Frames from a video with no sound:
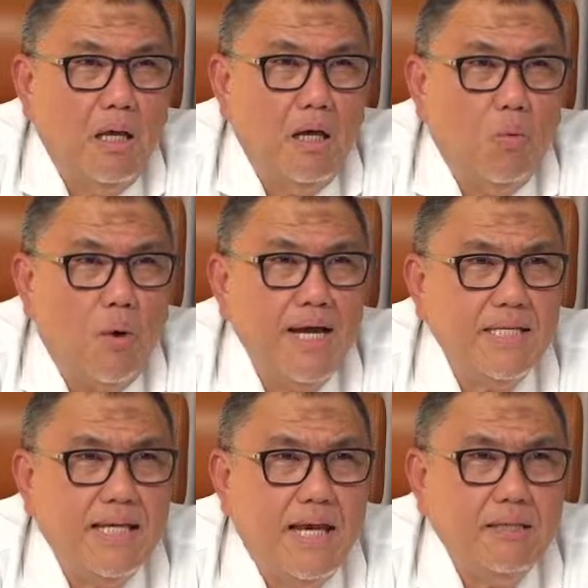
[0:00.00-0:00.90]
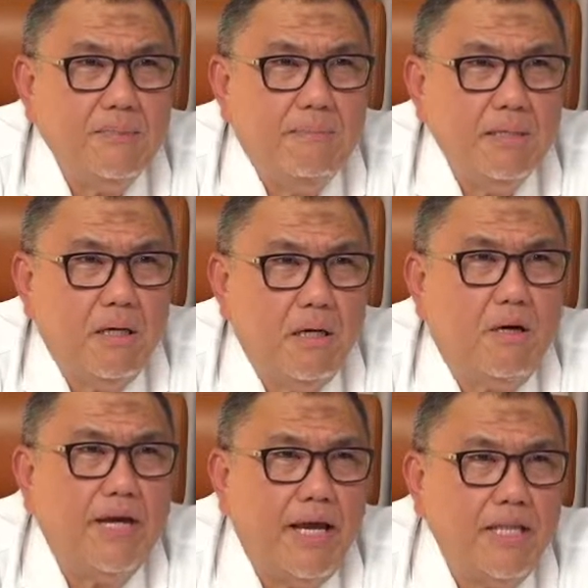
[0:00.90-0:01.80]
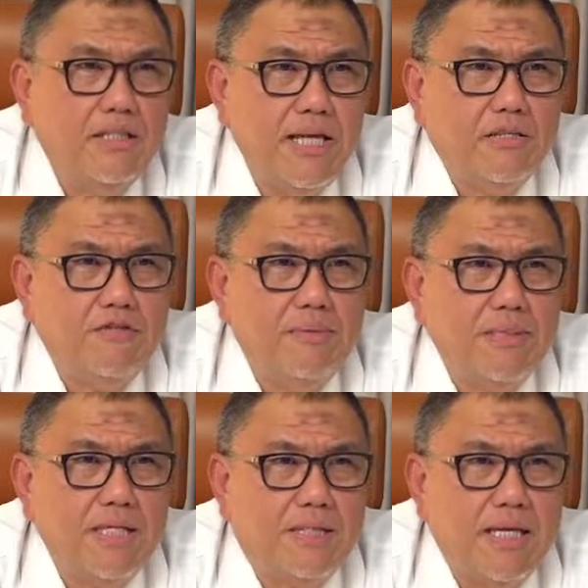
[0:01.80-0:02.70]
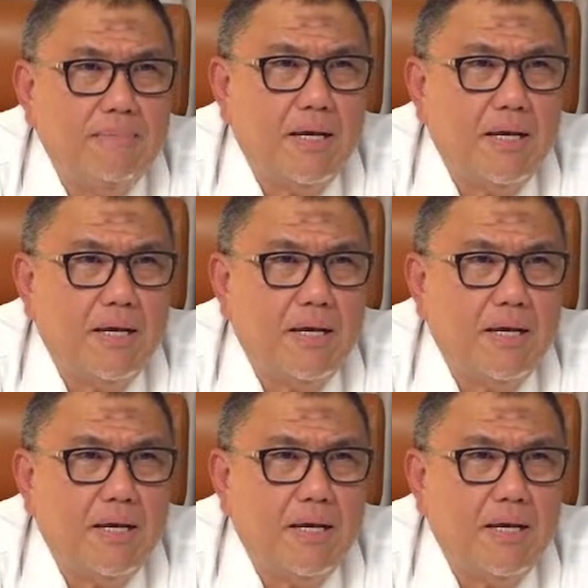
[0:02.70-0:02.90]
Why is a healthy person, atrial fibrillation is the same